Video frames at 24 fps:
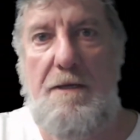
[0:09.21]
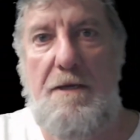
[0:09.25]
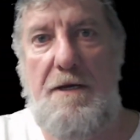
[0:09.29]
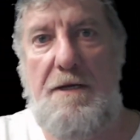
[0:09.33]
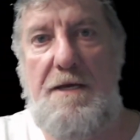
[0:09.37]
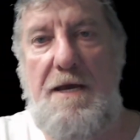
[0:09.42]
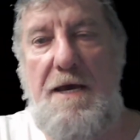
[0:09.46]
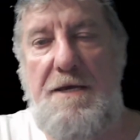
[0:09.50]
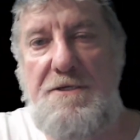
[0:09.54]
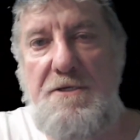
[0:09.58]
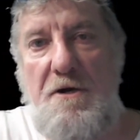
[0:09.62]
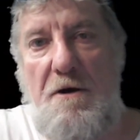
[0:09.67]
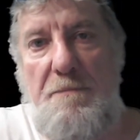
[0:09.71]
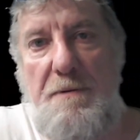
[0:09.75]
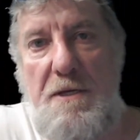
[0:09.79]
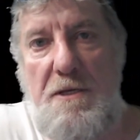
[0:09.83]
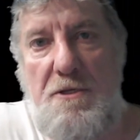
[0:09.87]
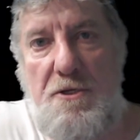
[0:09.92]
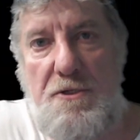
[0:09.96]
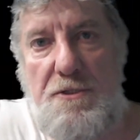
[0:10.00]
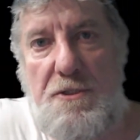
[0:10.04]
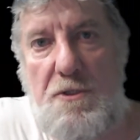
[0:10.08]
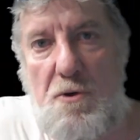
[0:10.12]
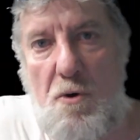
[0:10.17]
Okay, so I've
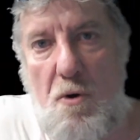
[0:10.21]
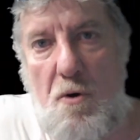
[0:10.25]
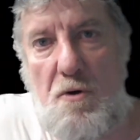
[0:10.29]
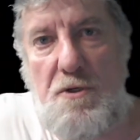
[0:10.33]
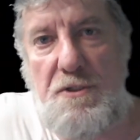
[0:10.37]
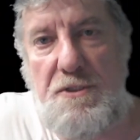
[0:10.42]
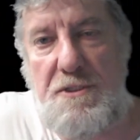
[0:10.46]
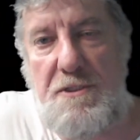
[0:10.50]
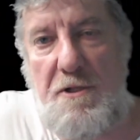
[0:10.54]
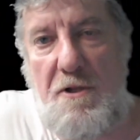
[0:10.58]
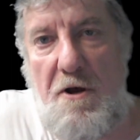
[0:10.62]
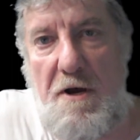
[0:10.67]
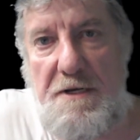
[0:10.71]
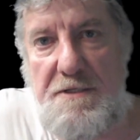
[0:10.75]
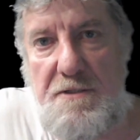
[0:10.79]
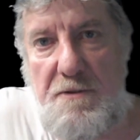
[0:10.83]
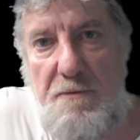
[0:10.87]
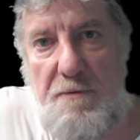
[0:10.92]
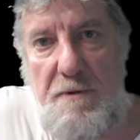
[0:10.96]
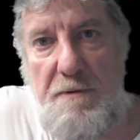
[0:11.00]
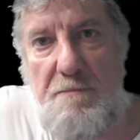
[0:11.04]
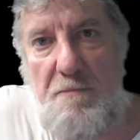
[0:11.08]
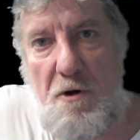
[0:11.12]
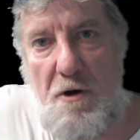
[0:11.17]
been using Orca Slicer
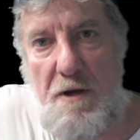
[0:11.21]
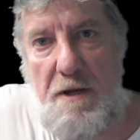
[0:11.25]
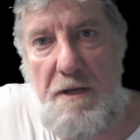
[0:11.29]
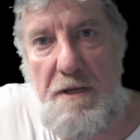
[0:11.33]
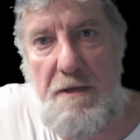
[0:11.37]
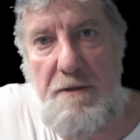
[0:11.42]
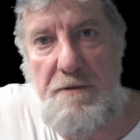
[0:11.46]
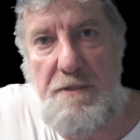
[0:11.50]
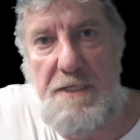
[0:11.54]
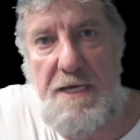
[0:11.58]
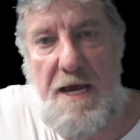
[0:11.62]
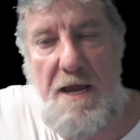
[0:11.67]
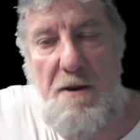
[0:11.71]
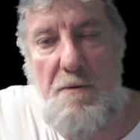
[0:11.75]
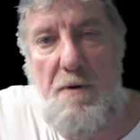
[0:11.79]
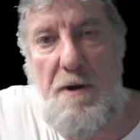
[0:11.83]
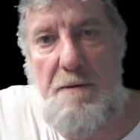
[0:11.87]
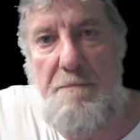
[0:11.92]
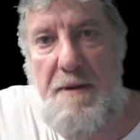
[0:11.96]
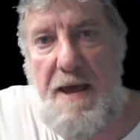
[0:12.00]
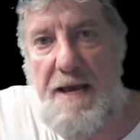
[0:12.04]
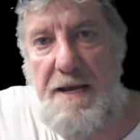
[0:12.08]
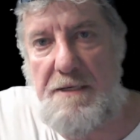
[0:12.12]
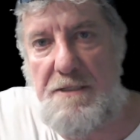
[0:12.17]
with my
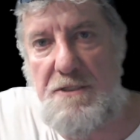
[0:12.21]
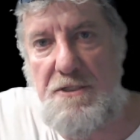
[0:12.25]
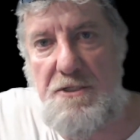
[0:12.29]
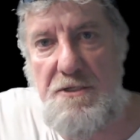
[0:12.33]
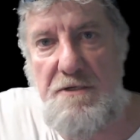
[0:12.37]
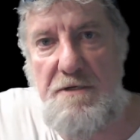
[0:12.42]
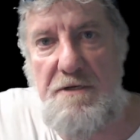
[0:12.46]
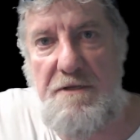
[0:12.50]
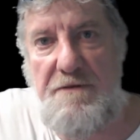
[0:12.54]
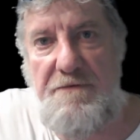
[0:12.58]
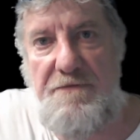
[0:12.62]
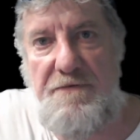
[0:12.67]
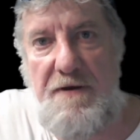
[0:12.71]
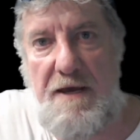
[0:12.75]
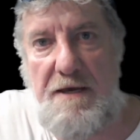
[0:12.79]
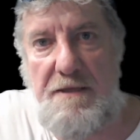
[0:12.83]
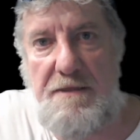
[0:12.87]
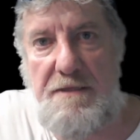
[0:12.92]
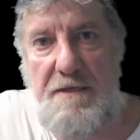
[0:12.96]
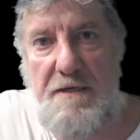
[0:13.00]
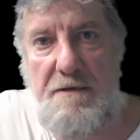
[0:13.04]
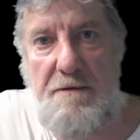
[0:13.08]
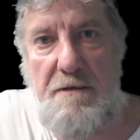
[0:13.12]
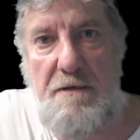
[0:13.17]
K1 Max due to the
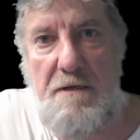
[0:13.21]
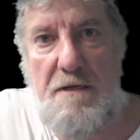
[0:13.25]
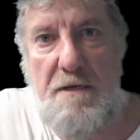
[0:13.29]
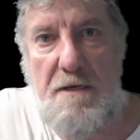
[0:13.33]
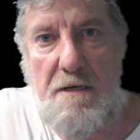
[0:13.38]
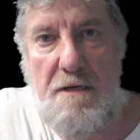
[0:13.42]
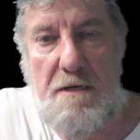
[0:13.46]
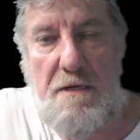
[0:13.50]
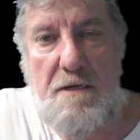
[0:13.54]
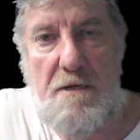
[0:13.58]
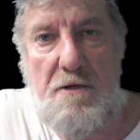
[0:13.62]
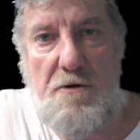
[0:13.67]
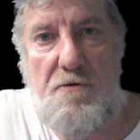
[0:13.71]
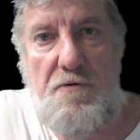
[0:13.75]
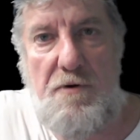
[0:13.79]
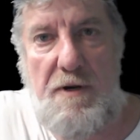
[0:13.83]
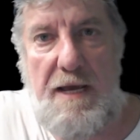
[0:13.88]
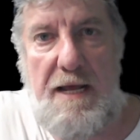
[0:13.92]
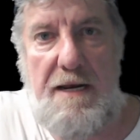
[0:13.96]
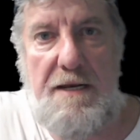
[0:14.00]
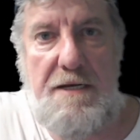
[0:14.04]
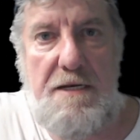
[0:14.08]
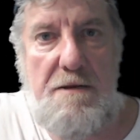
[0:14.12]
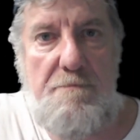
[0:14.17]
fact that
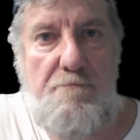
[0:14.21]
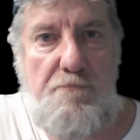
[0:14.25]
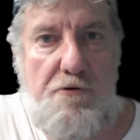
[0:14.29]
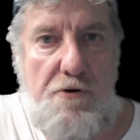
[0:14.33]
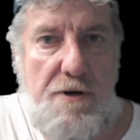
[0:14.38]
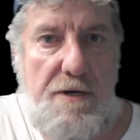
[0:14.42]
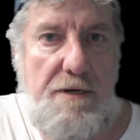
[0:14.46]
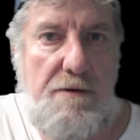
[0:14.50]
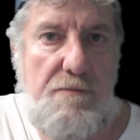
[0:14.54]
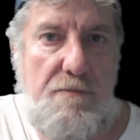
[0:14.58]
Creality Print,